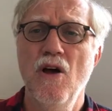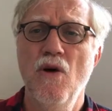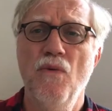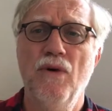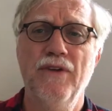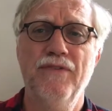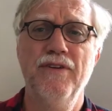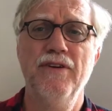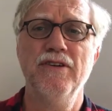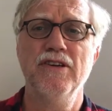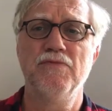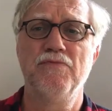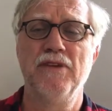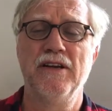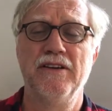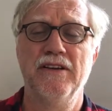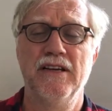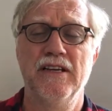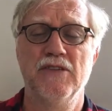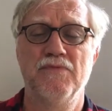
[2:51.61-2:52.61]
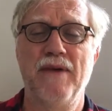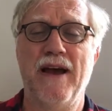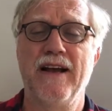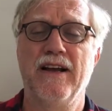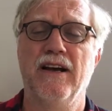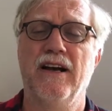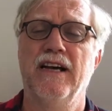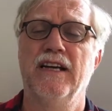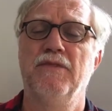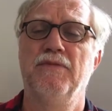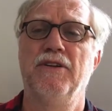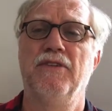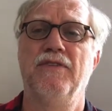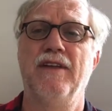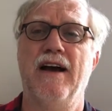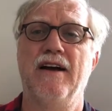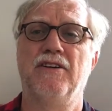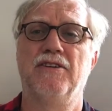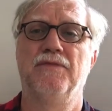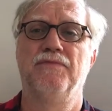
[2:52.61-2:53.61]
Well, a few years back, I had a bit of
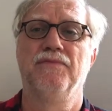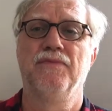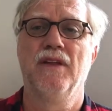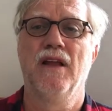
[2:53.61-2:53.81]
luck.